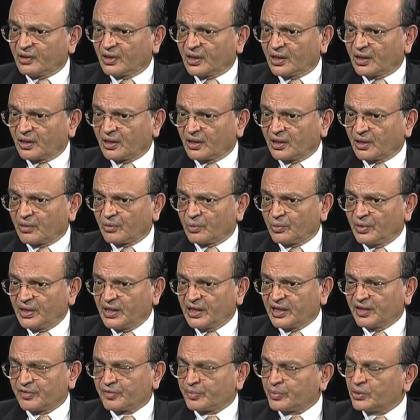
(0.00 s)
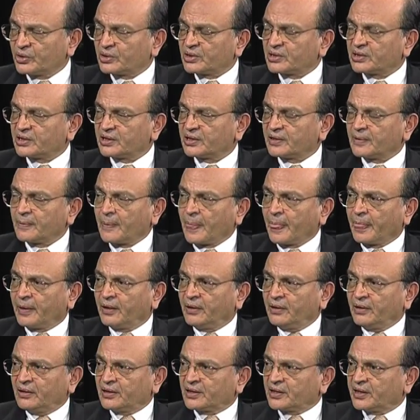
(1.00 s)
uh, we have put uh,
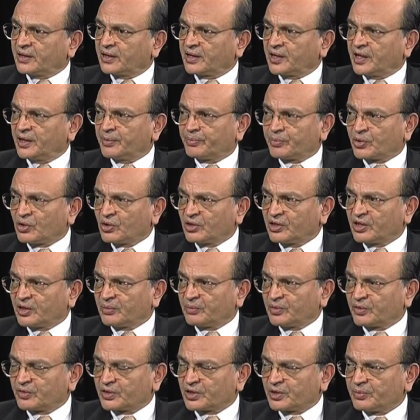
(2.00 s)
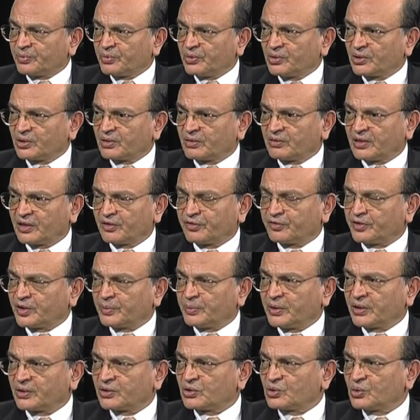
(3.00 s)
a program of support of
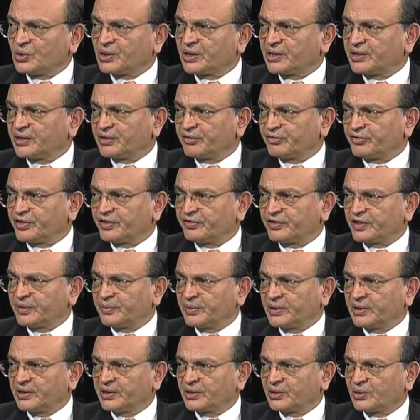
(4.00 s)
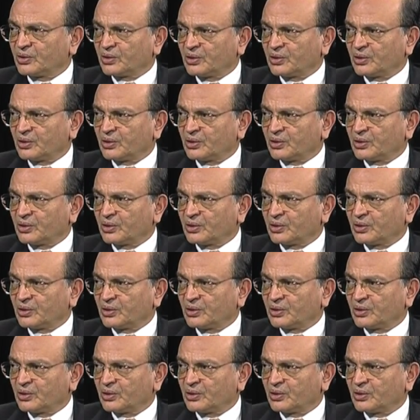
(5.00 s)
about 250 million